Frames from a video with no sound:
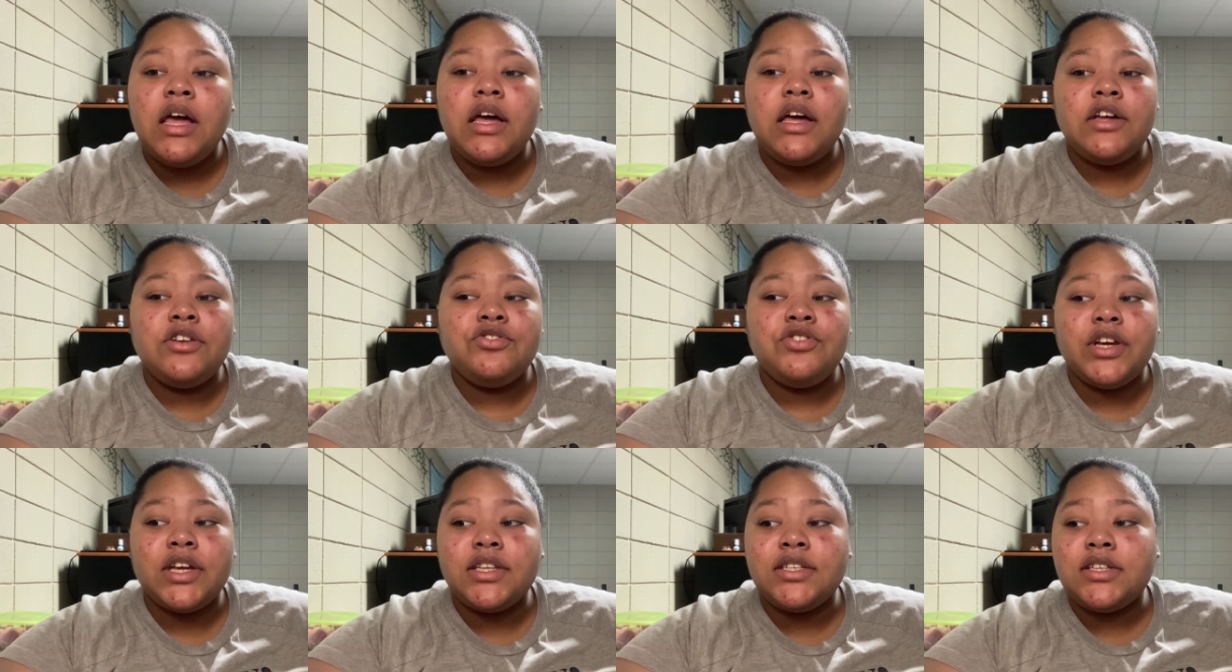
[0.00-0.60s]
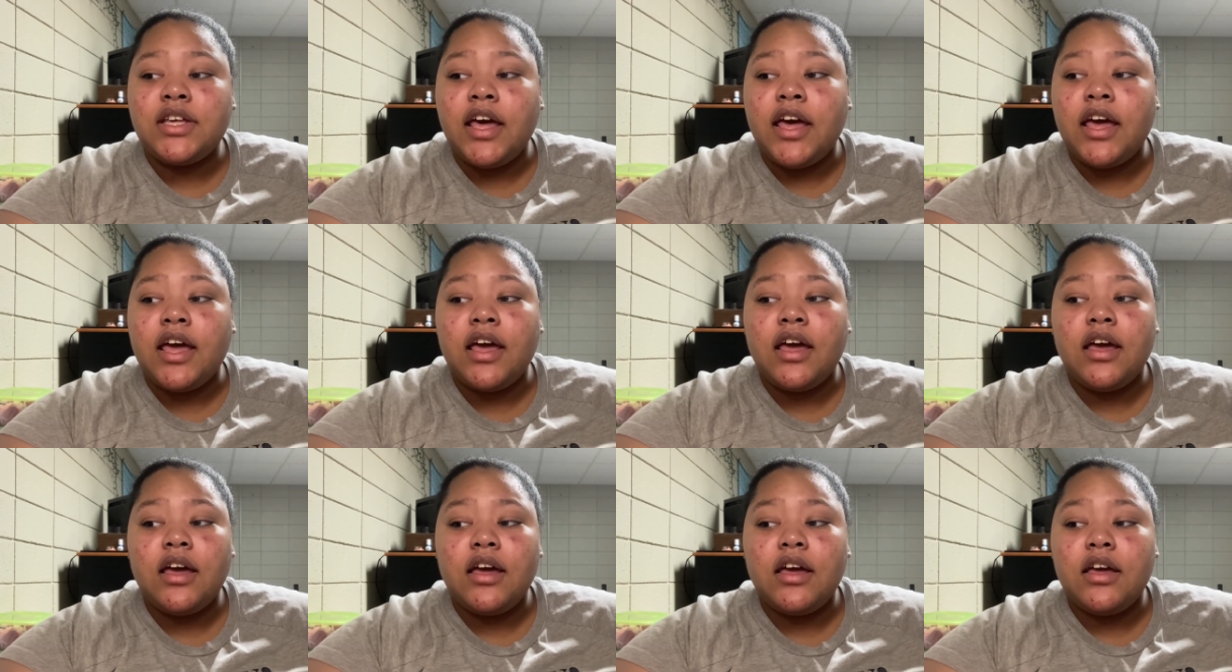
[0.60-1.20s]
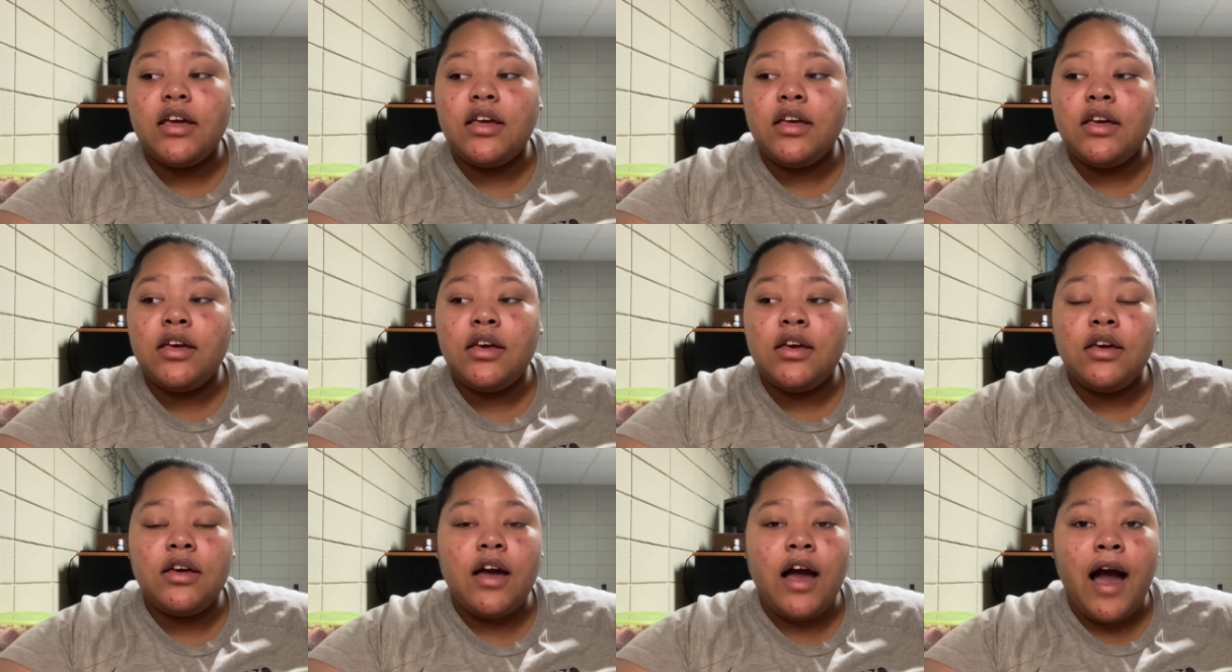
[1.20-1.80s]
And Trick say,
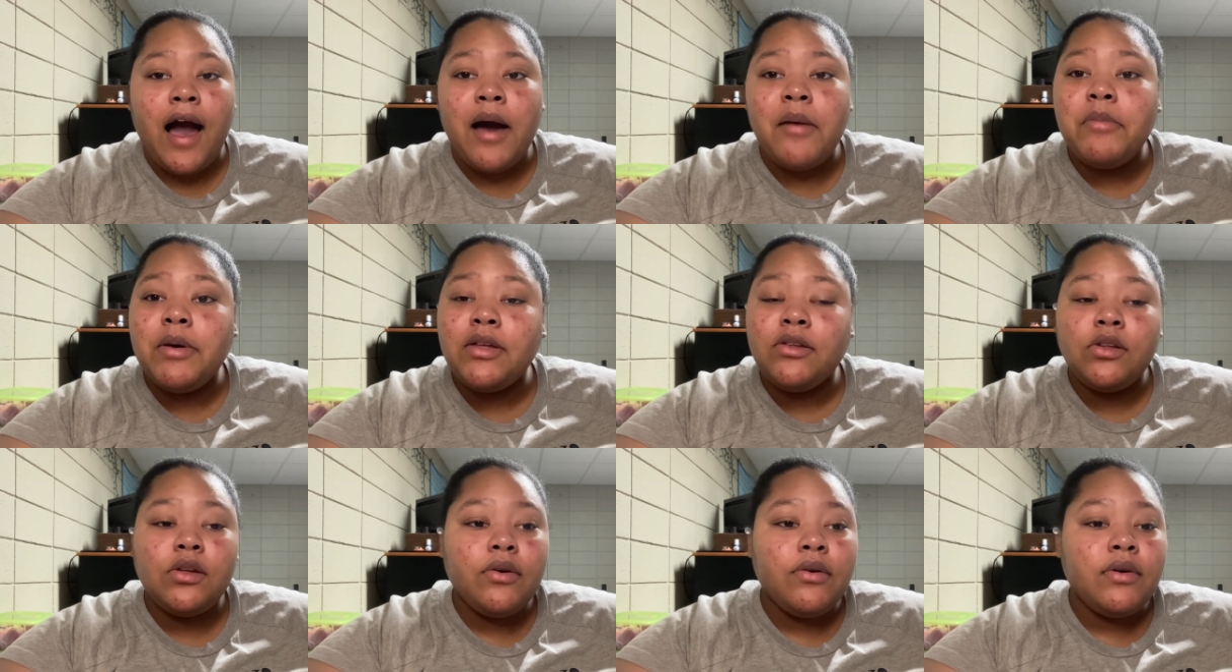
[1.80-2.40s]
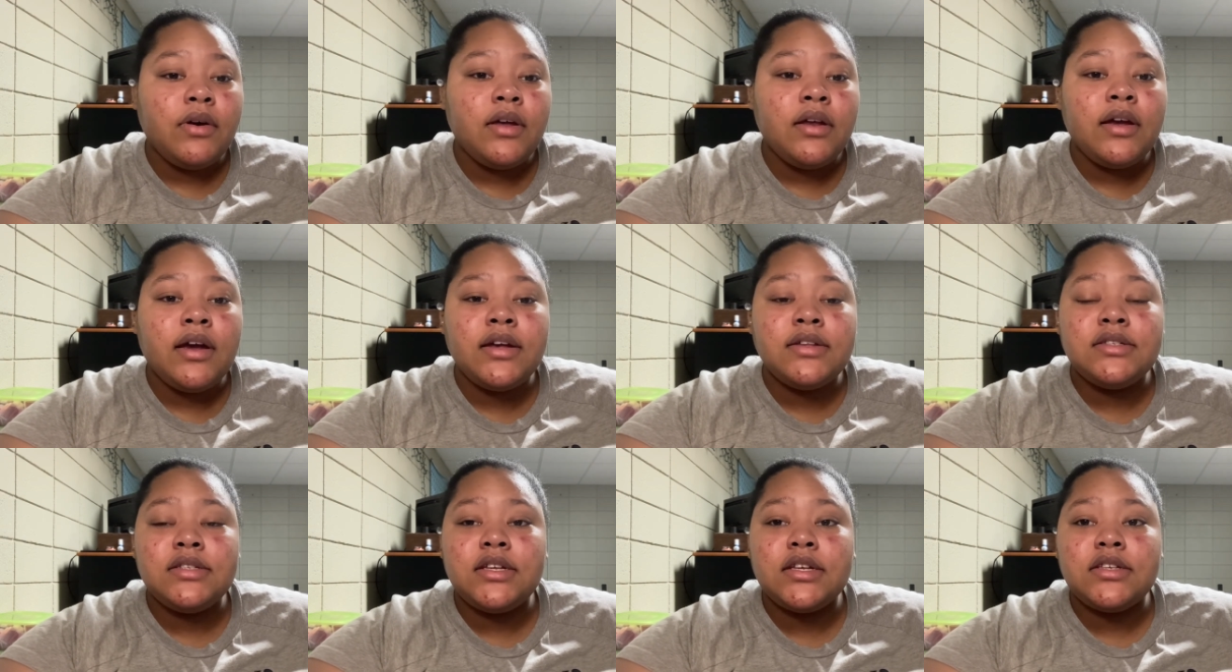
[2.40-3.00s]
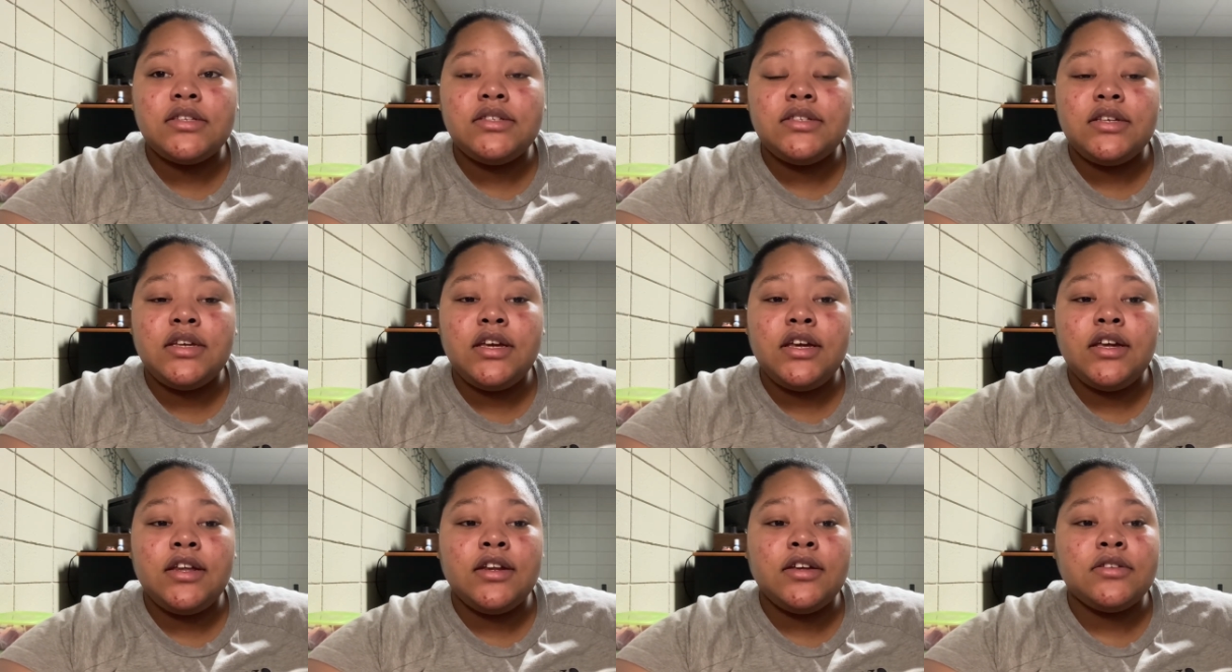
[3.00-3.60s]
I've been through it at
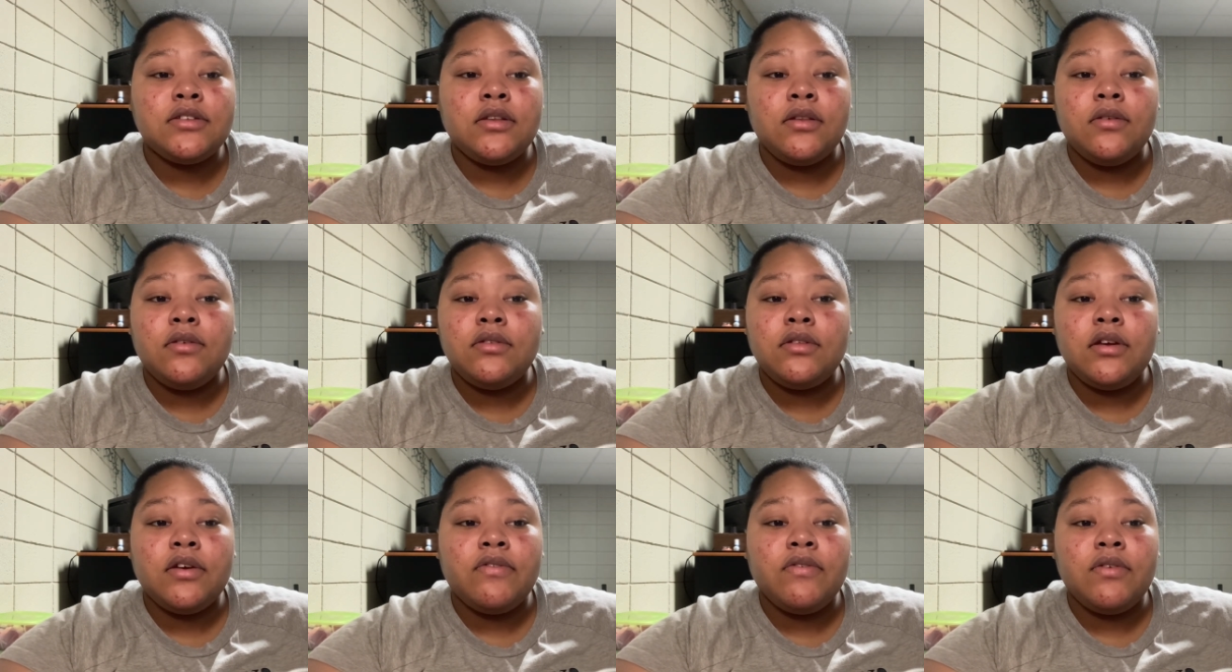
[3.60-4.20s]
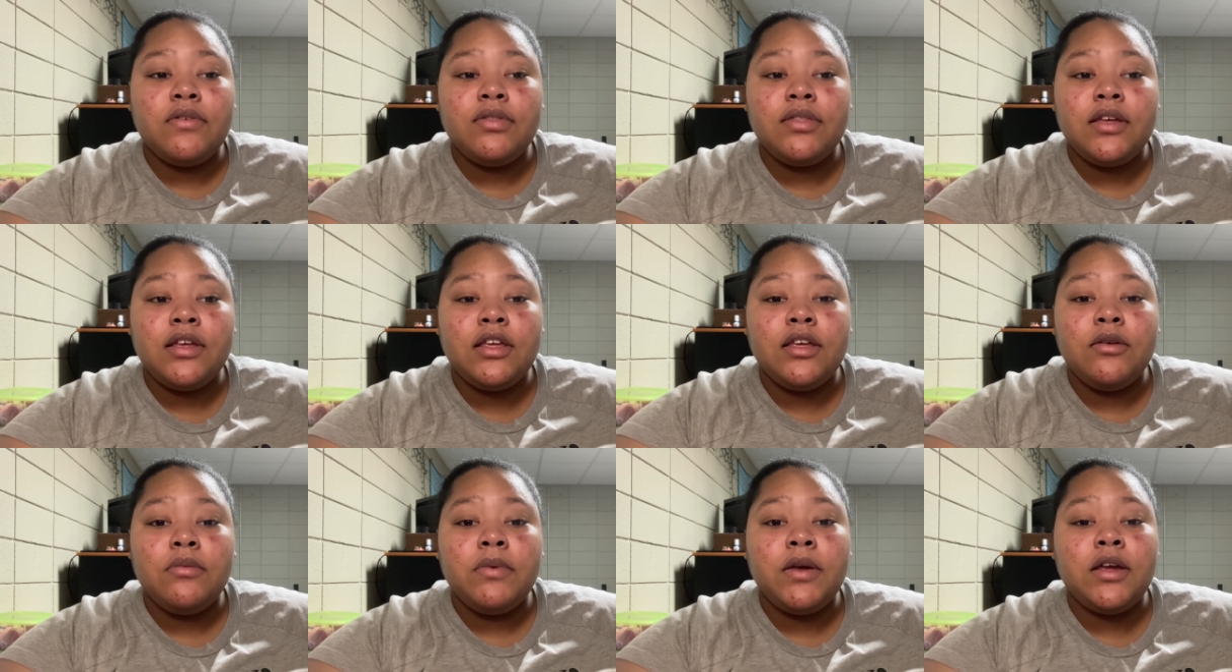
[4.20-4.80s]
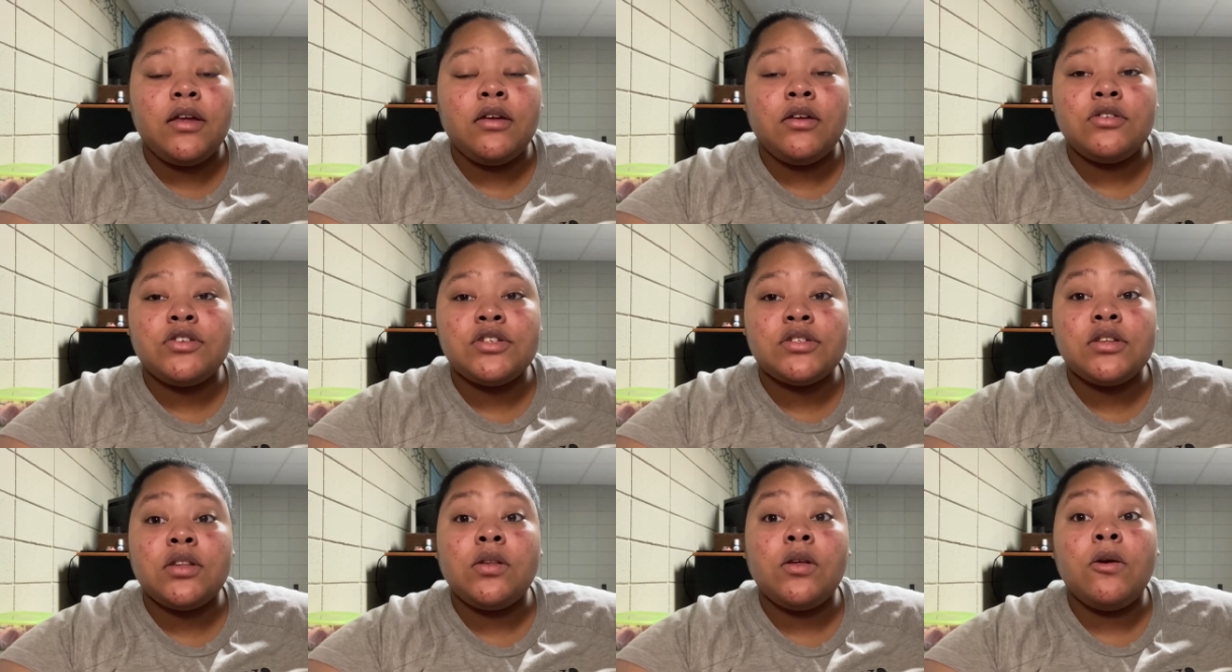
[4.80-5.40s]
16. It's a little different than you being
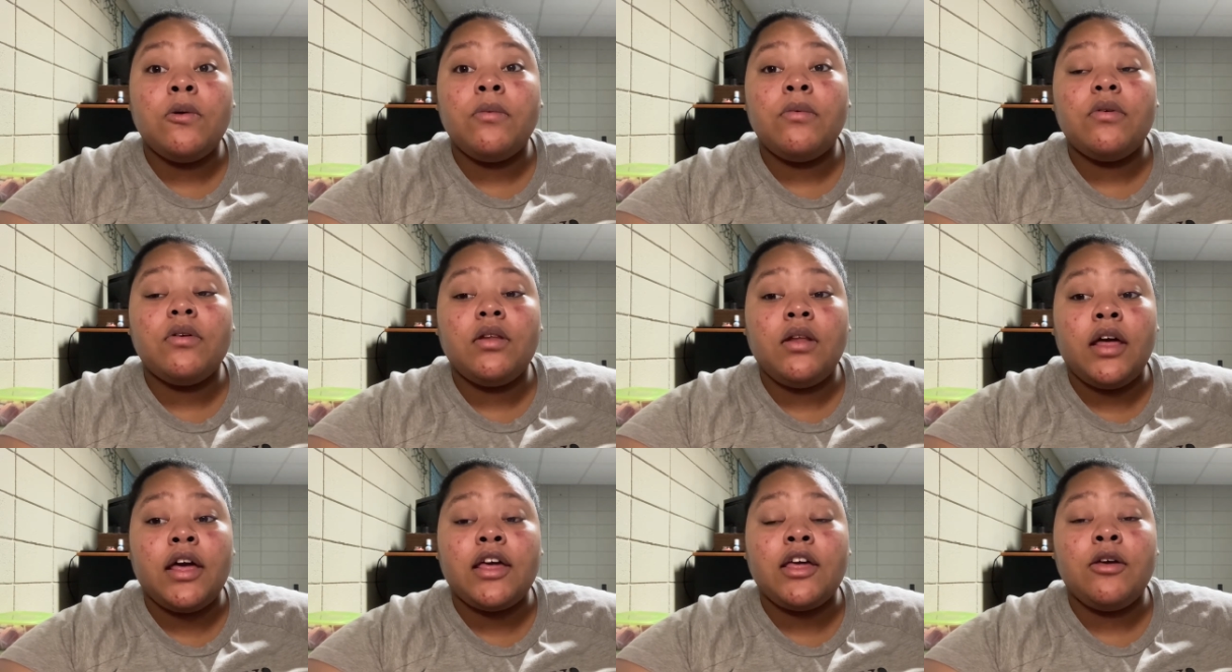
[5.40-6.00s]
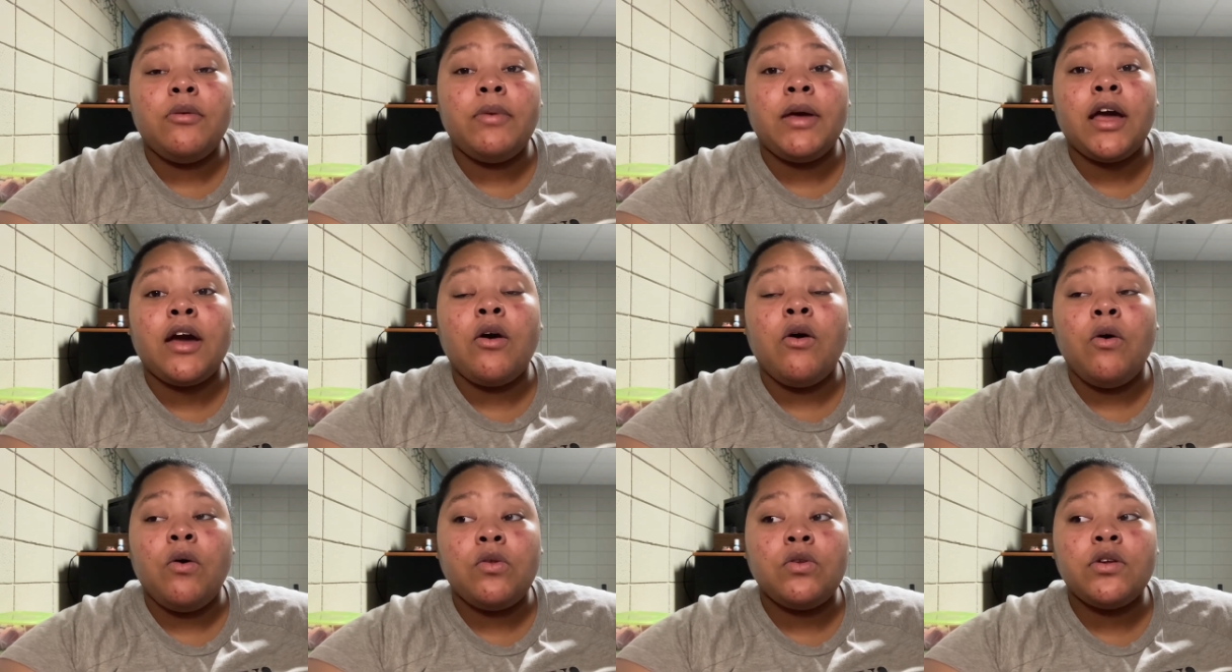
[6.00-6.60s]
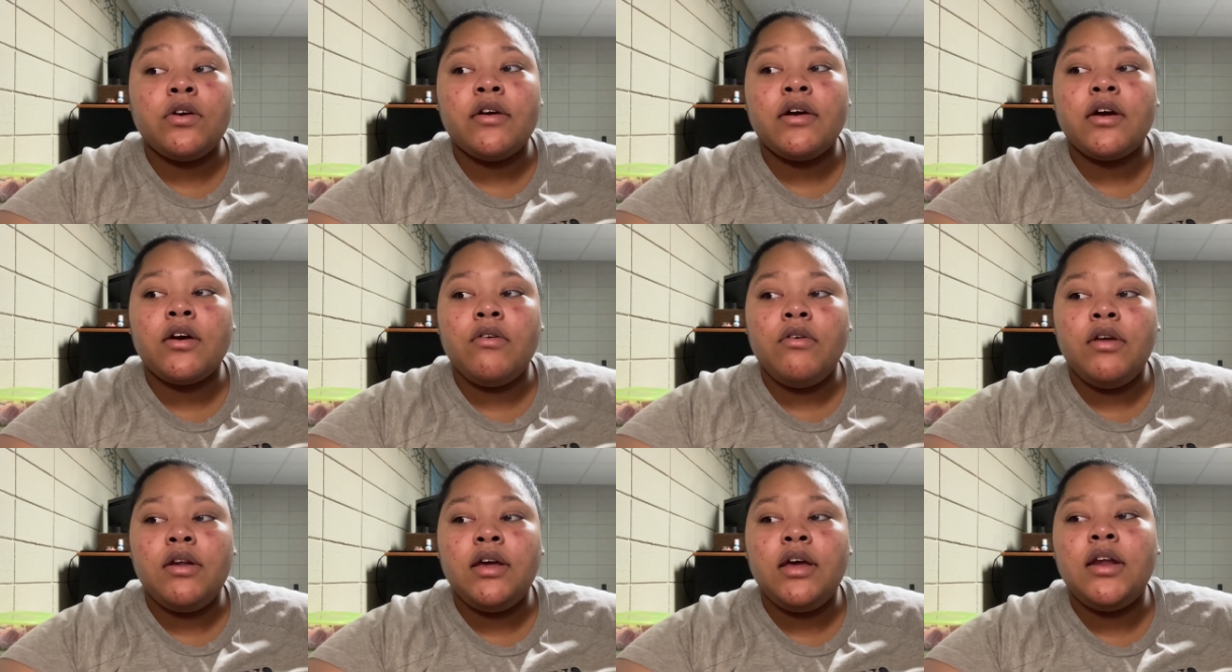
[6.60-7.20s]
just a little, like, you being older and
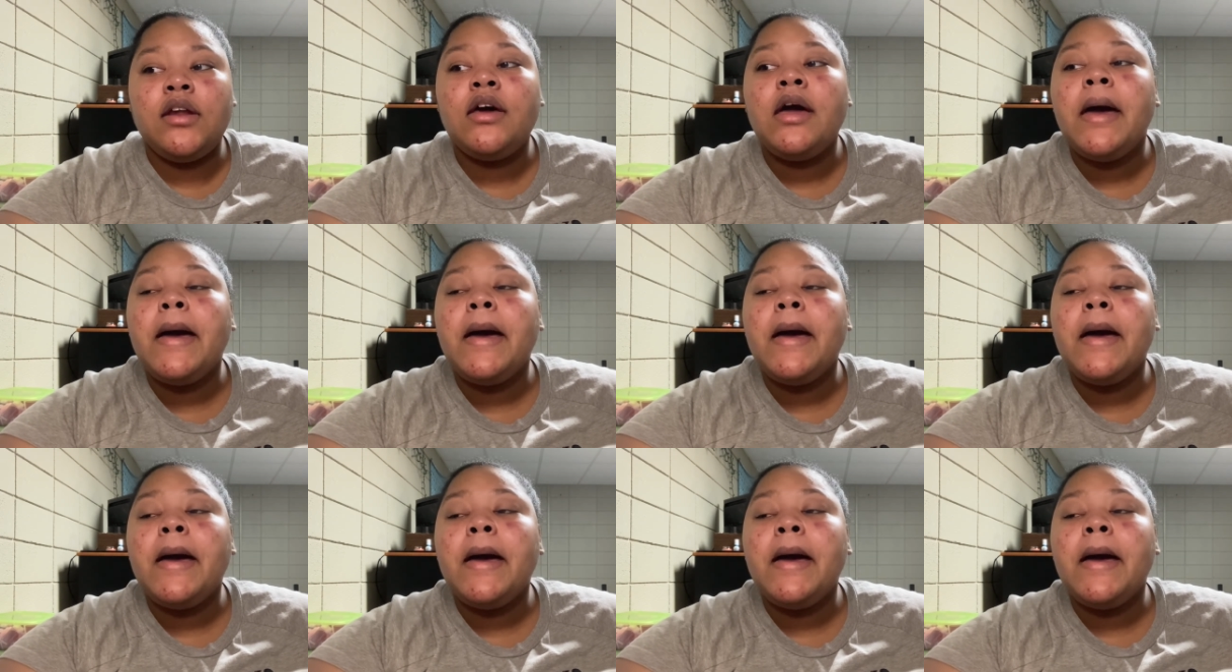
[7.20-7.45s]
going in,